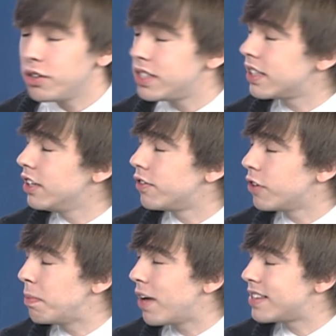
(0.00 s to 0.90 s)
to
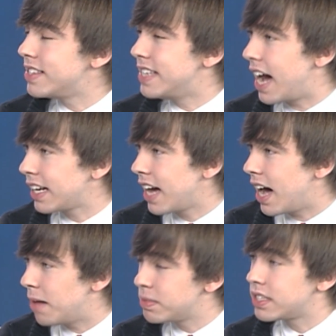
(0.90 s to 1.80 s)

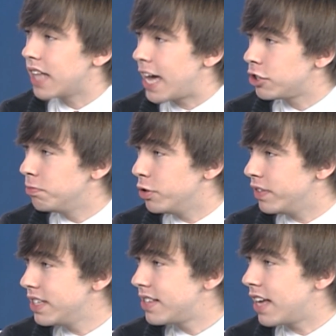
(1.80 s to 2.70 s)

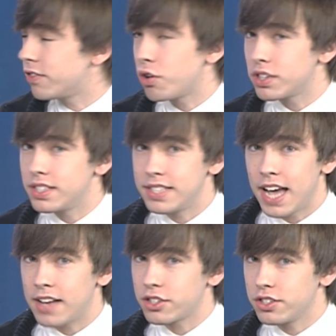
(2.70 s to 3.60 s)
ToledoFreePress.com/movies, and of course, as the
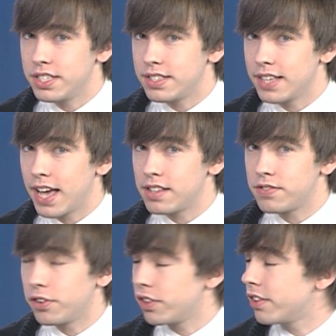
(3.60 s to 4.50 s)
Oscar season gets
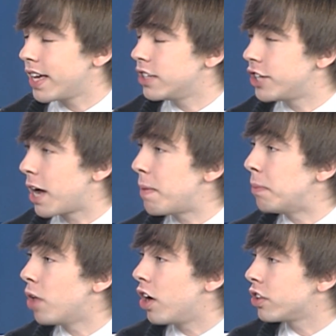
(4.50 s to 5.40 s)
further, they can check out my
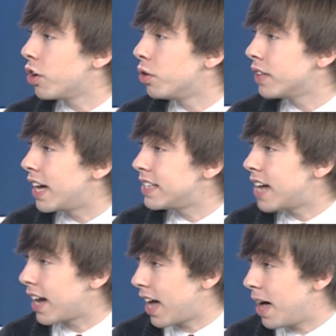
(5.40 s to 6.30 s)
blog,
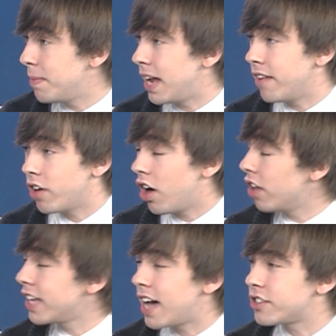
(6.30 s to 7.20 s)
thegoldknight.com, and I have all
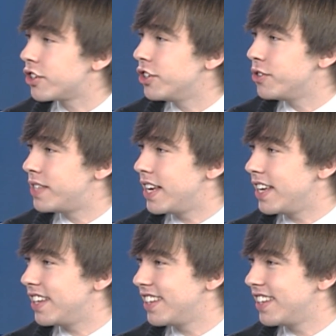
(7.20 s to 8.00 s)
the Oscar news they need.